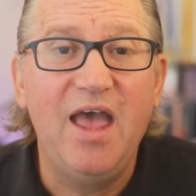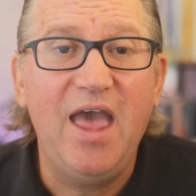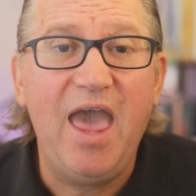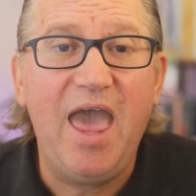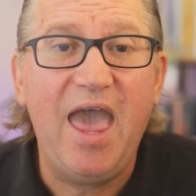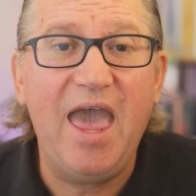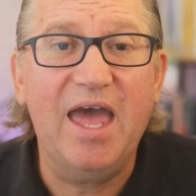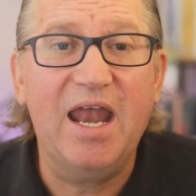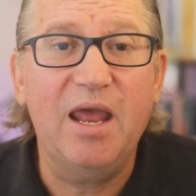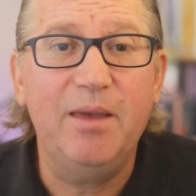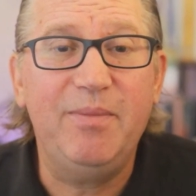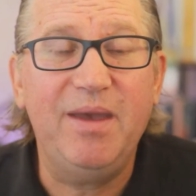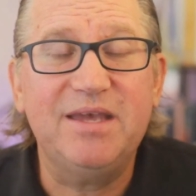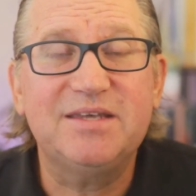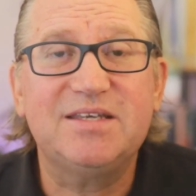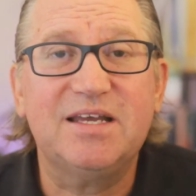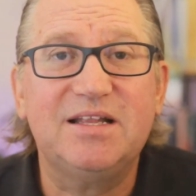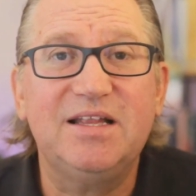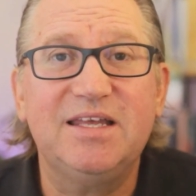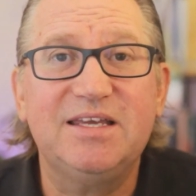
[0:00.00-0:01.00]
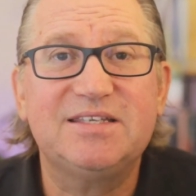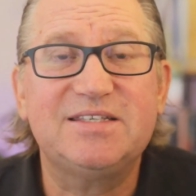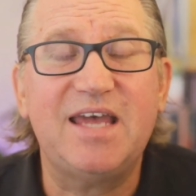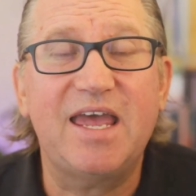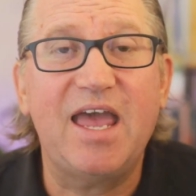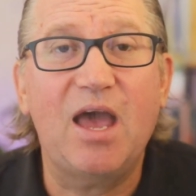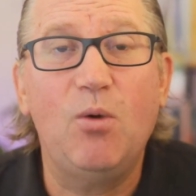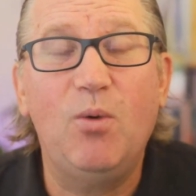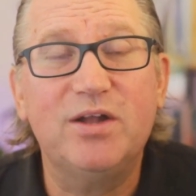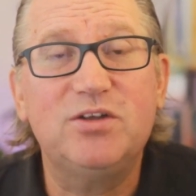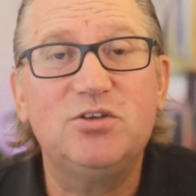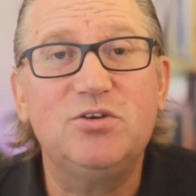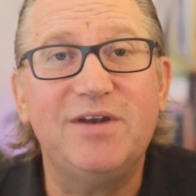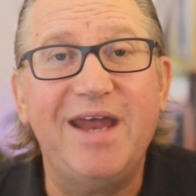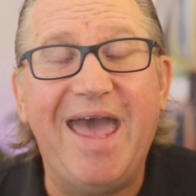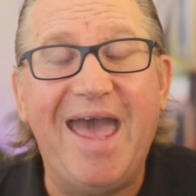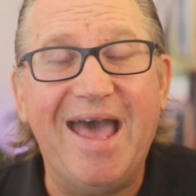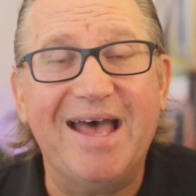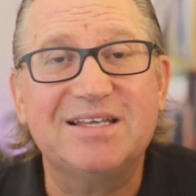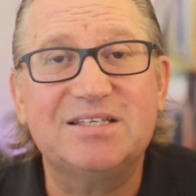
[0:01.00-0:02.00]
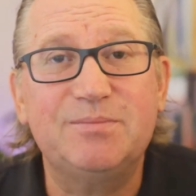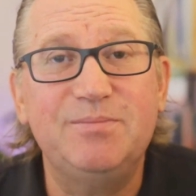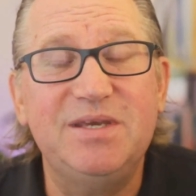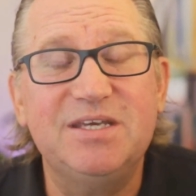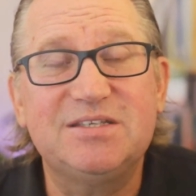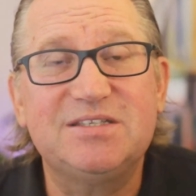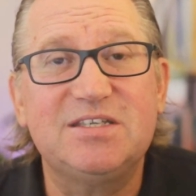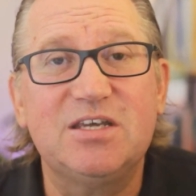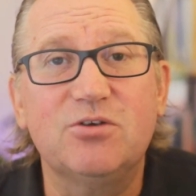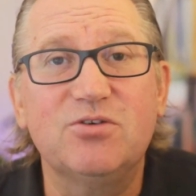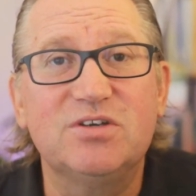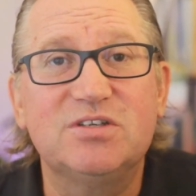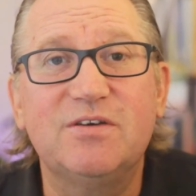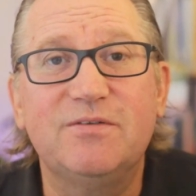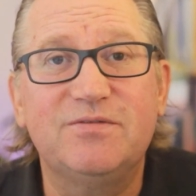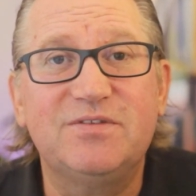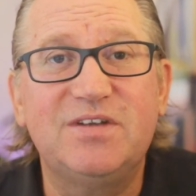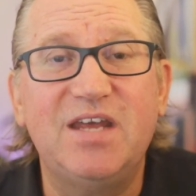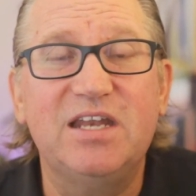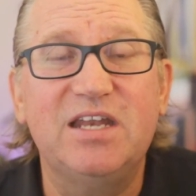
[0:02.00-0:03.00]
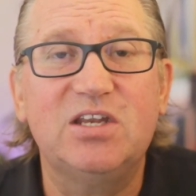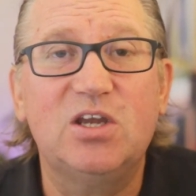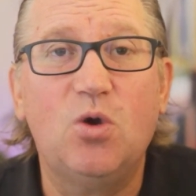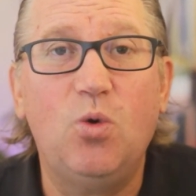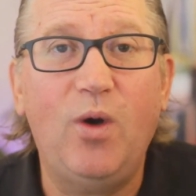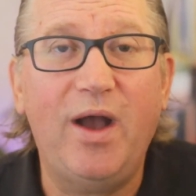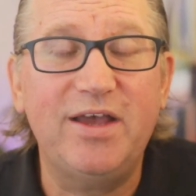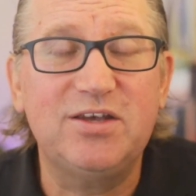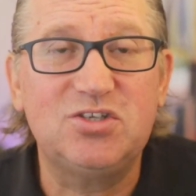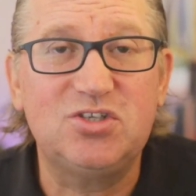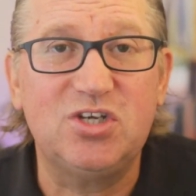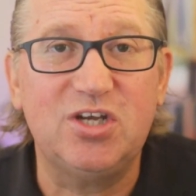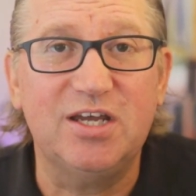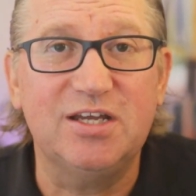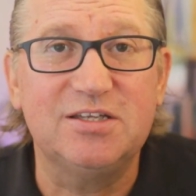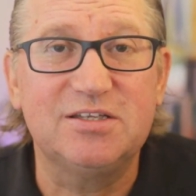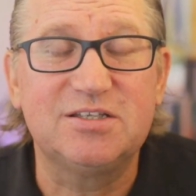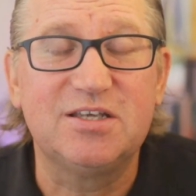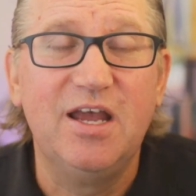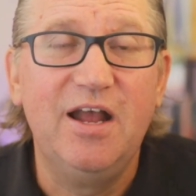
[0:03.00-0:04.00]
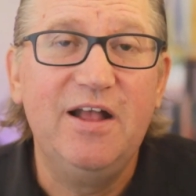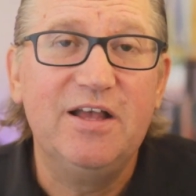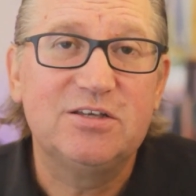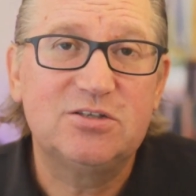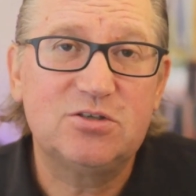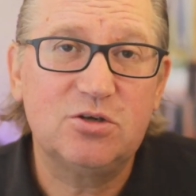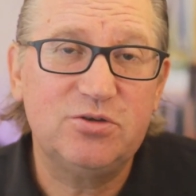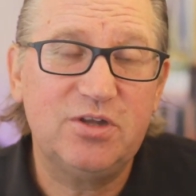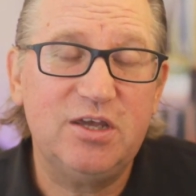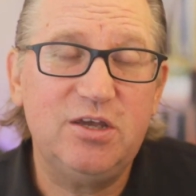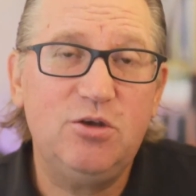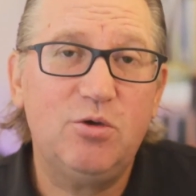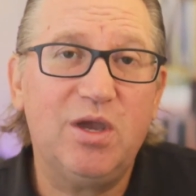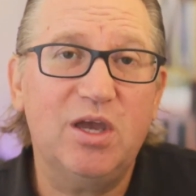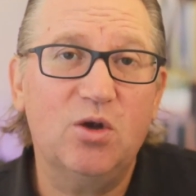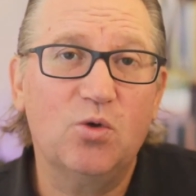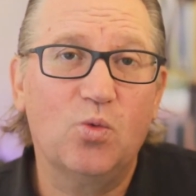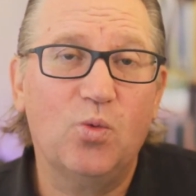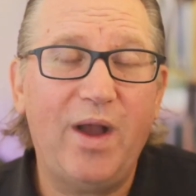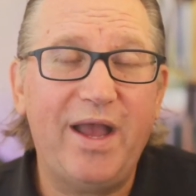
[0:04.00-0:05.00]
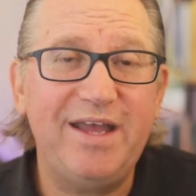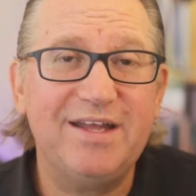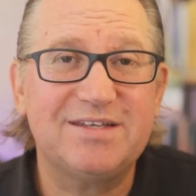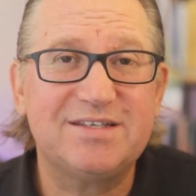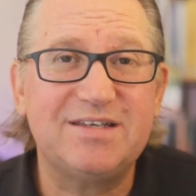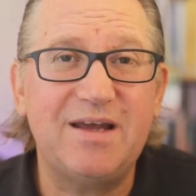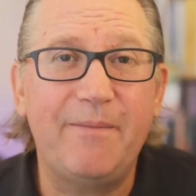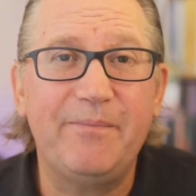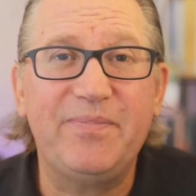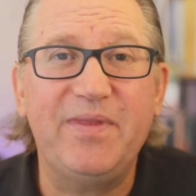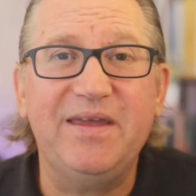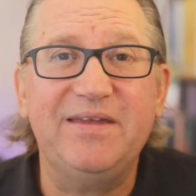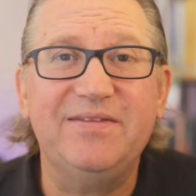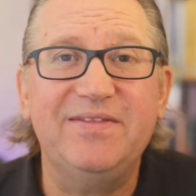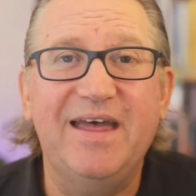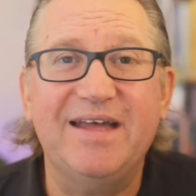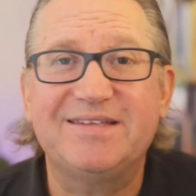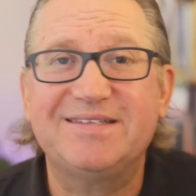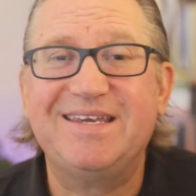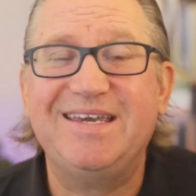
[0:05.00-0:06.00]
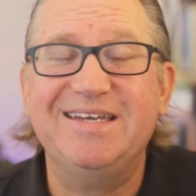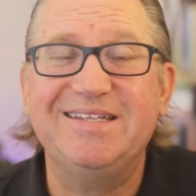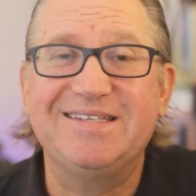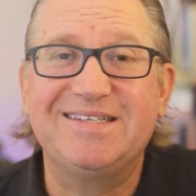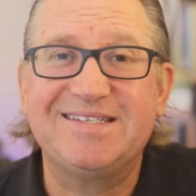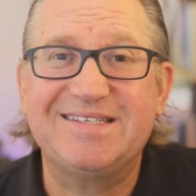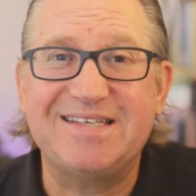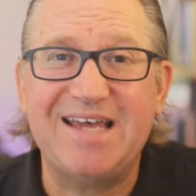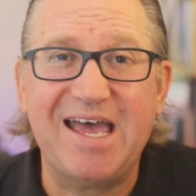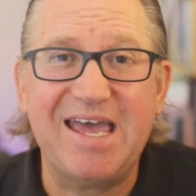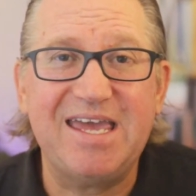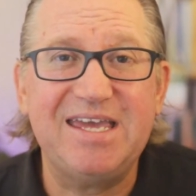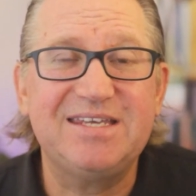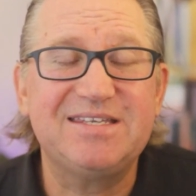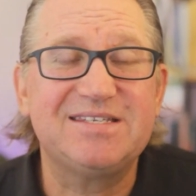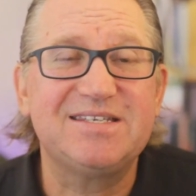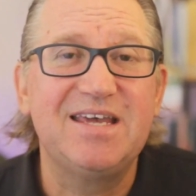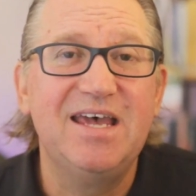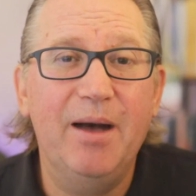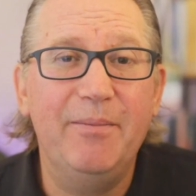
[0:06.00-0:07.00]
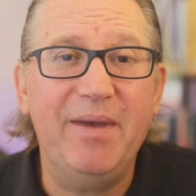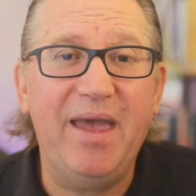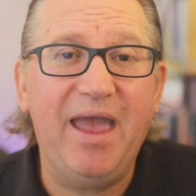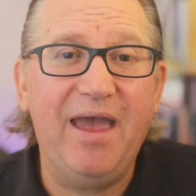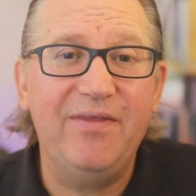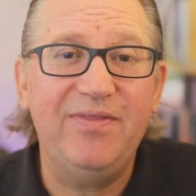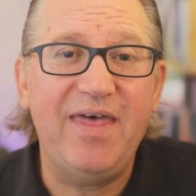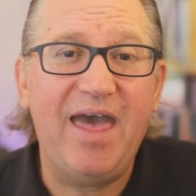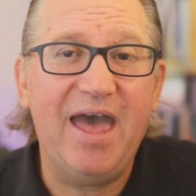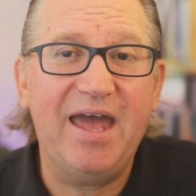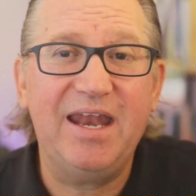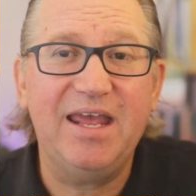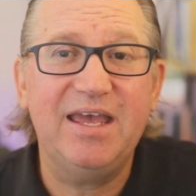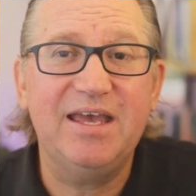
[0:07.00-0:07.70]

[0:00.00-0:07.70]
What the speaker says: And I basically say, I want you to ask me a series of 10 questions so that you can write something that's concise, and that